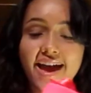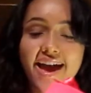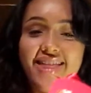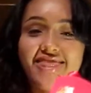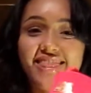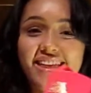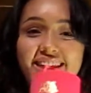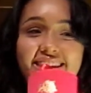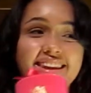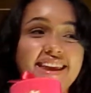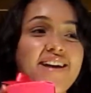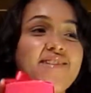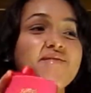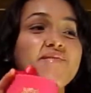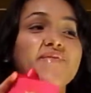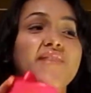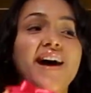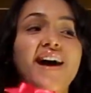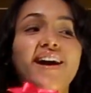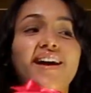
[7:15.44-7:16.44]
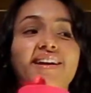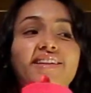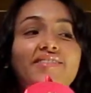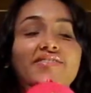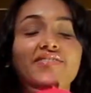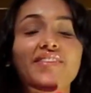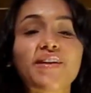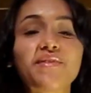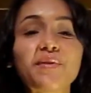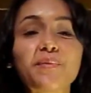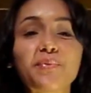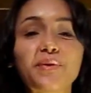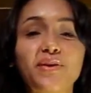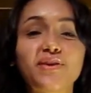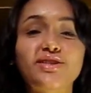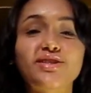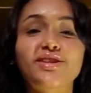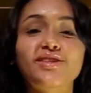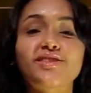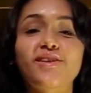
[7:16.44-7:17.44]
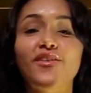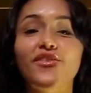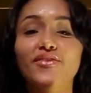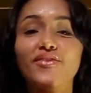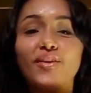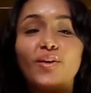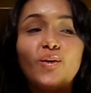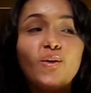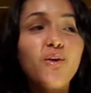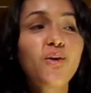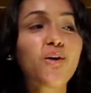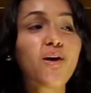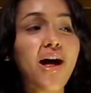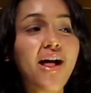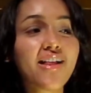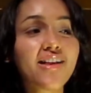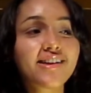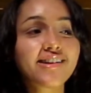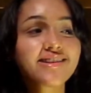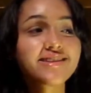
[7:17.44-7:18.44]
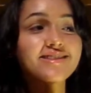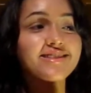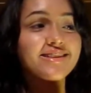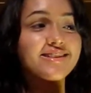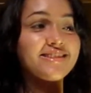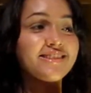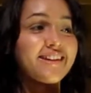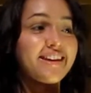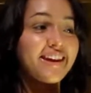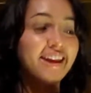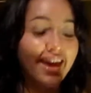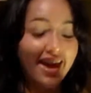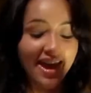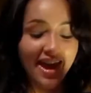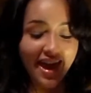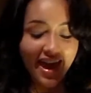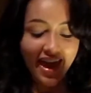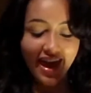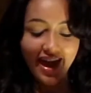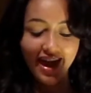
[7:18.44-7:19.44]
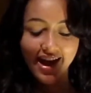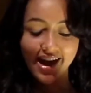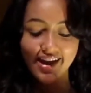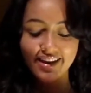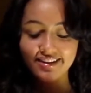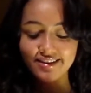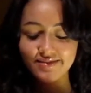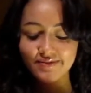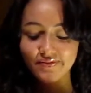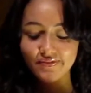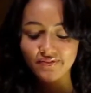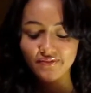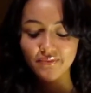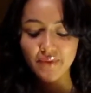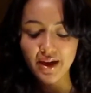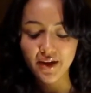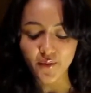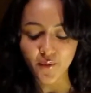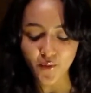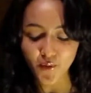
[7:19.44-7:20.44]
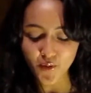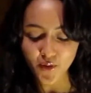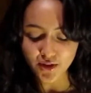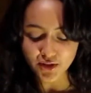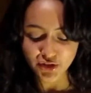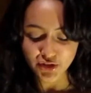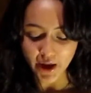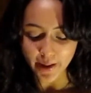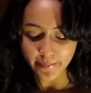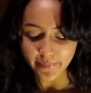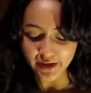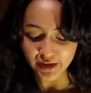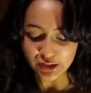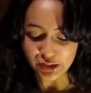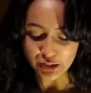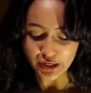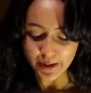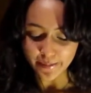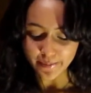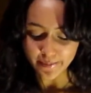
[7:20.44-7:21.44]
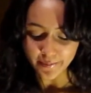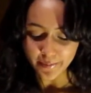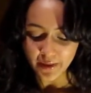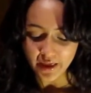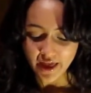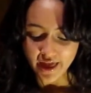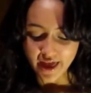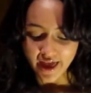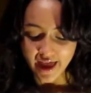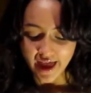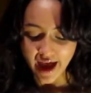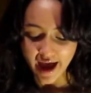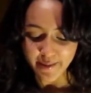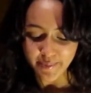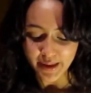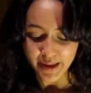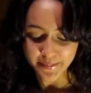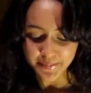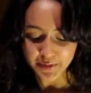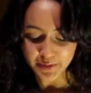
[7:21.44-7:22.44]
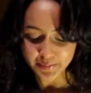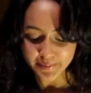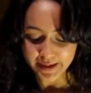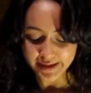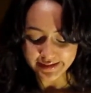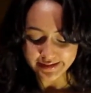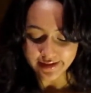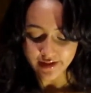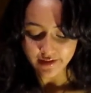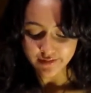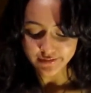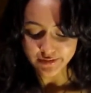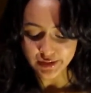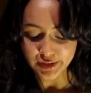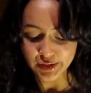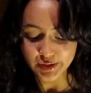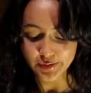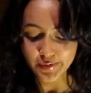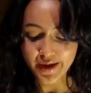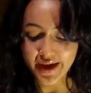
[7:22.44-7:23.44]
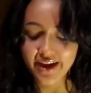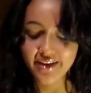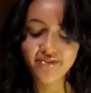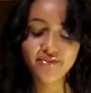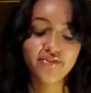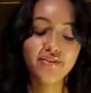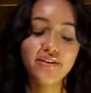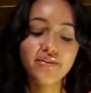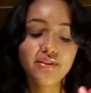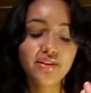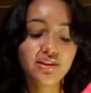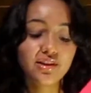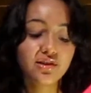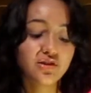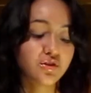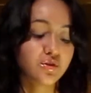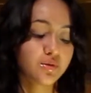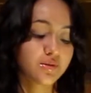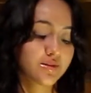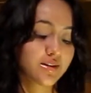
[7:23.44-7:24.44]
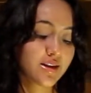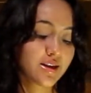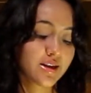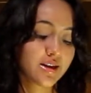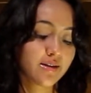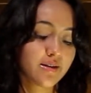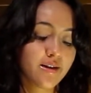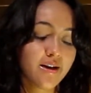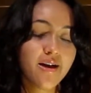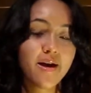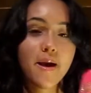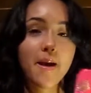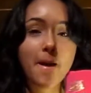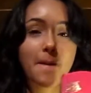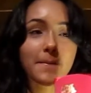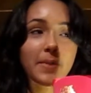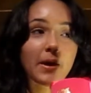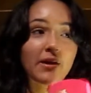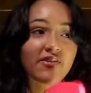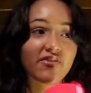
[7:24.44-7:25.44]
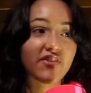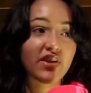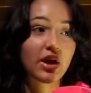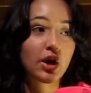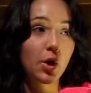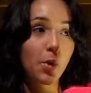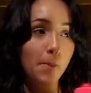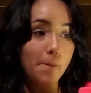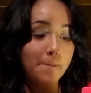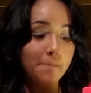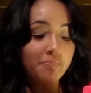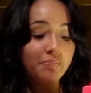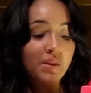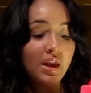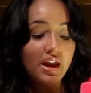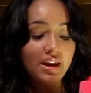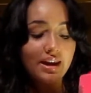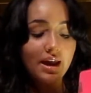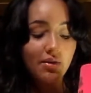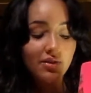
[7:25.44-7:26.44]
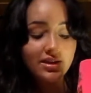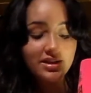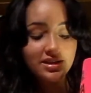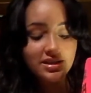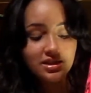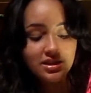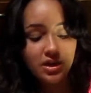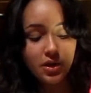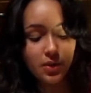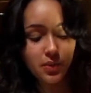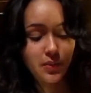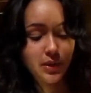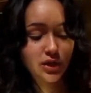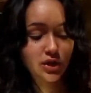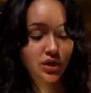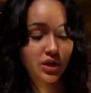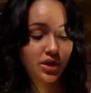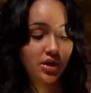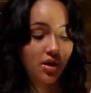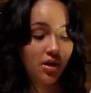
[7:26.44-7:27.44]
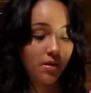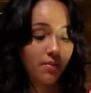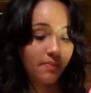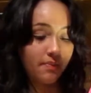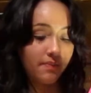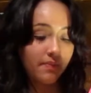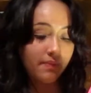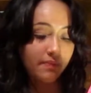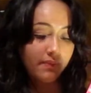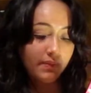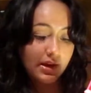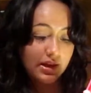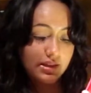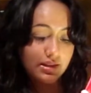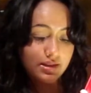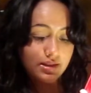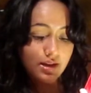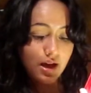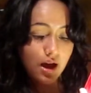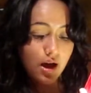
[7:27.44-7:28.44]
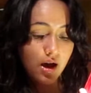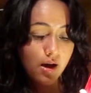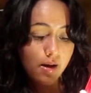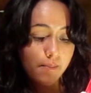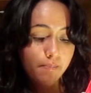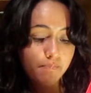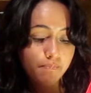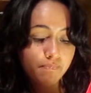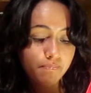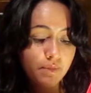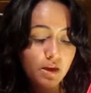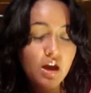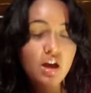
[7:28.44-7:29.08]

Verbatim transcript: And then my favorite purchase of the whole holiday season and my whole shopping trip, I pampered myself to a Viva La Juicy perfume. Now this is the original. It's, um,